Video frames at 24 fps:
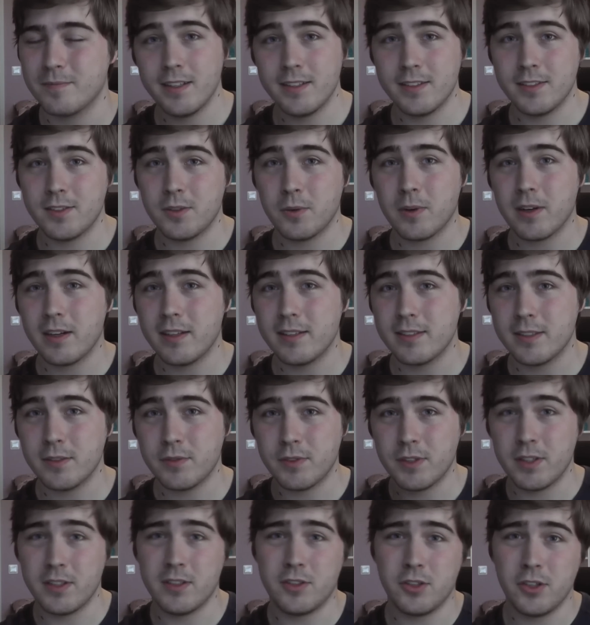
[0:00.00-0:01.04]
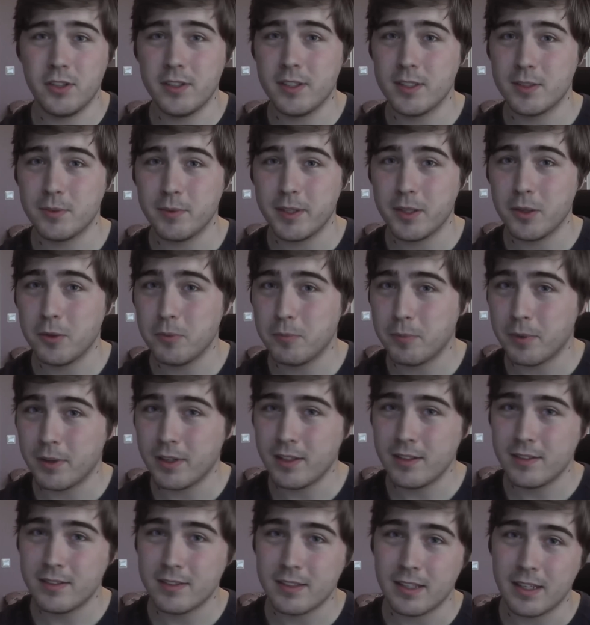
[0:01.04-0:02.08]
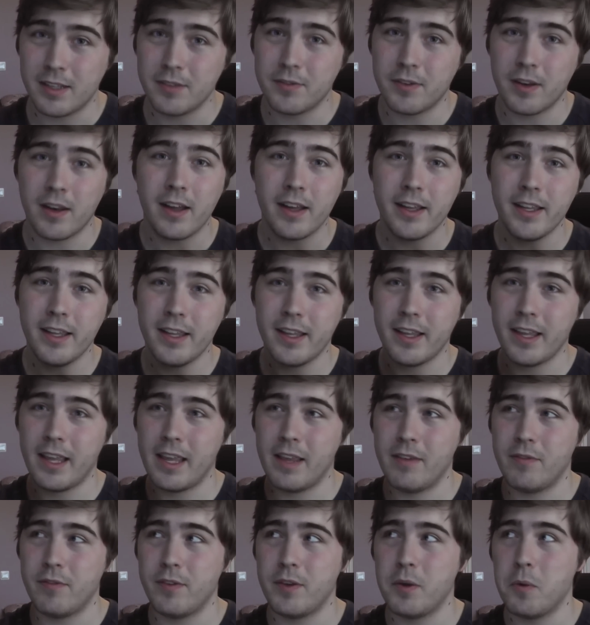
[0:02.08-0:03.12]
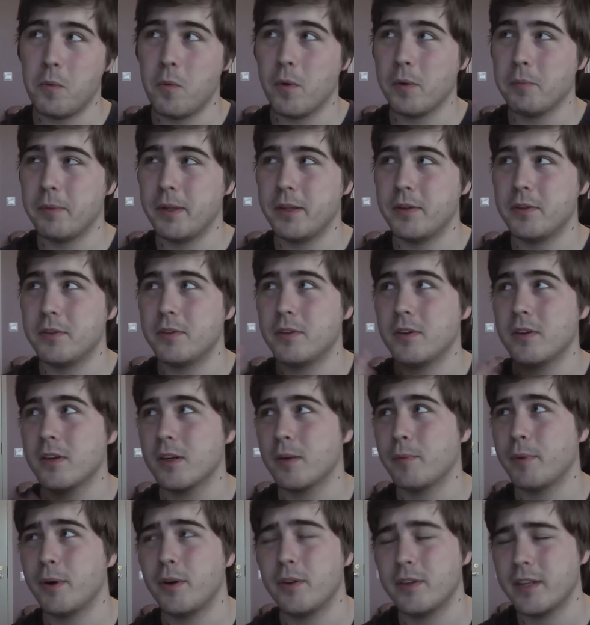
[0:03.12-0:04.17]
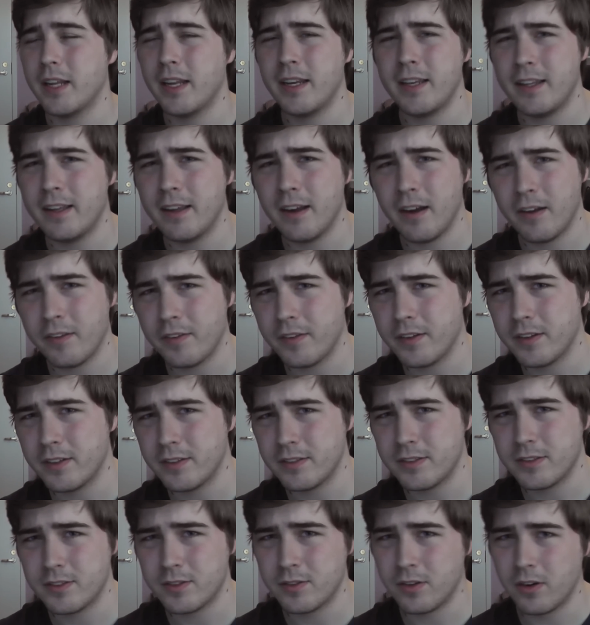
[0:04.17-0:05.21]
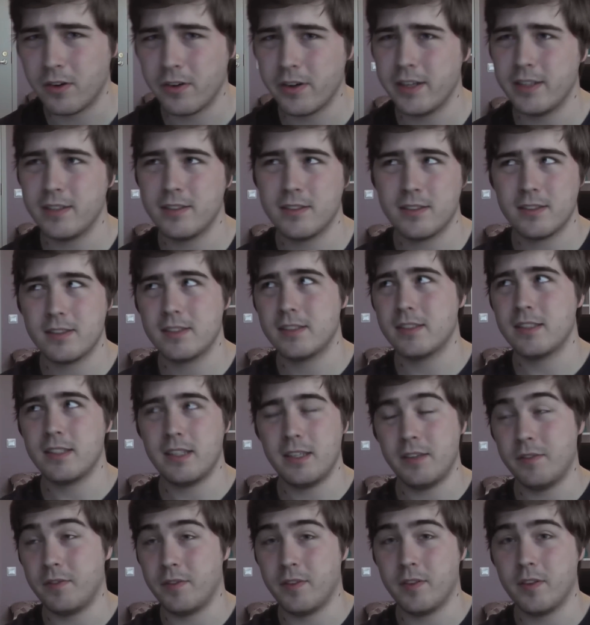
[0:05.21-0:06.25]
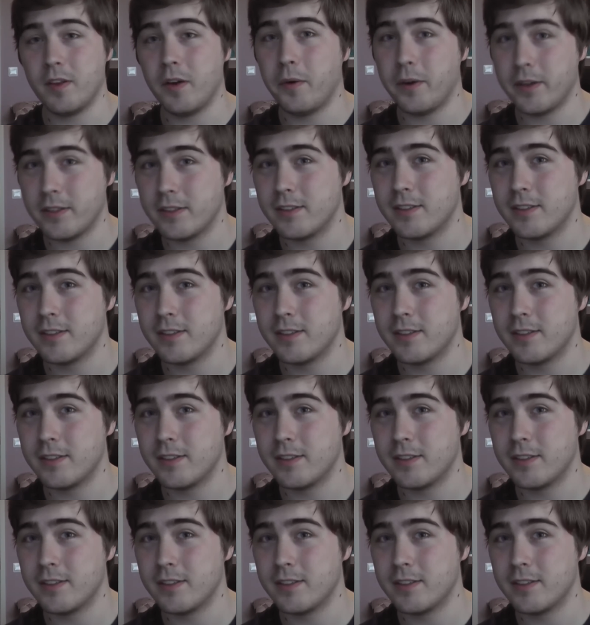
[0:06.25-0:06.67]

So guys, if you enjoyed this video, please leave a like. If you want me to talk about any other stories, even though I